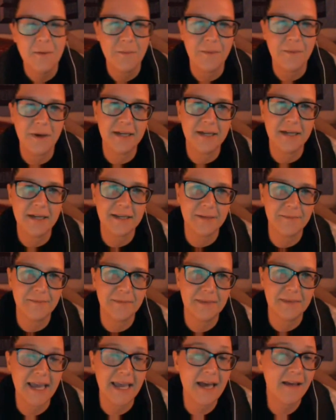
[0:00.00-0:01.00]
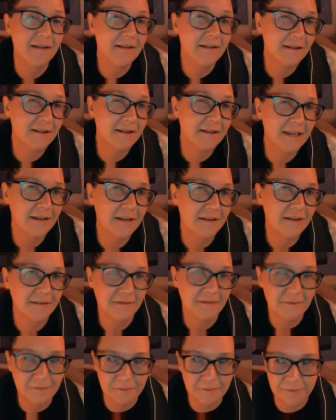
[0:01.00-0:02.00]
But I think
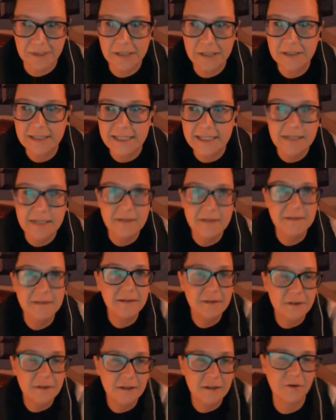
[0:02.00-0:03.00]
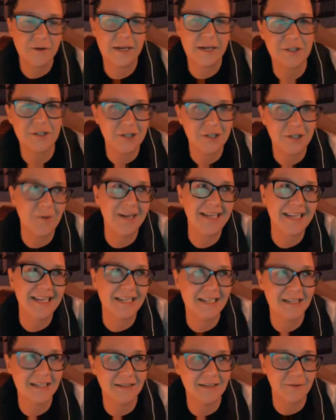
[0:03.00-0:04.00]
building the creation, you want to get
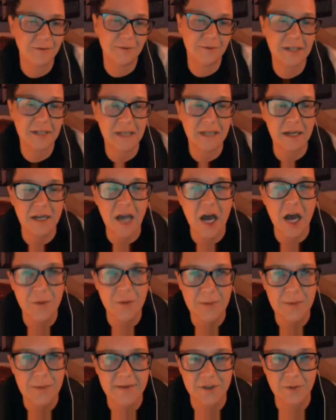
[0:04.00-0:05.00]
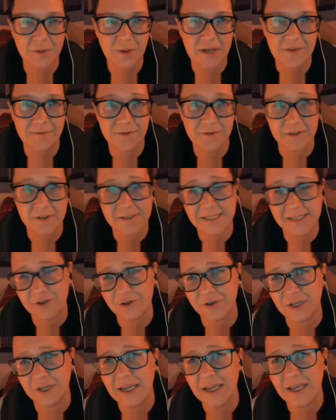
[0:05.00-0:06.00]
into an economy of the 21st
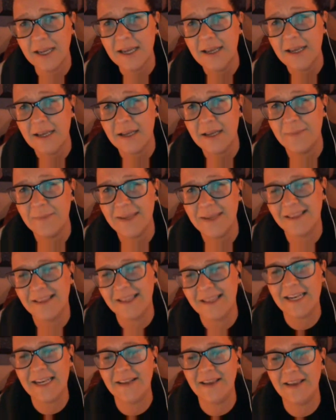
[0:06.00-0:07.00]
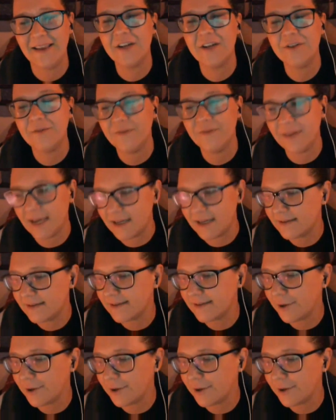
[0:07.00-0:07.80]
century and be in the leading edge of that.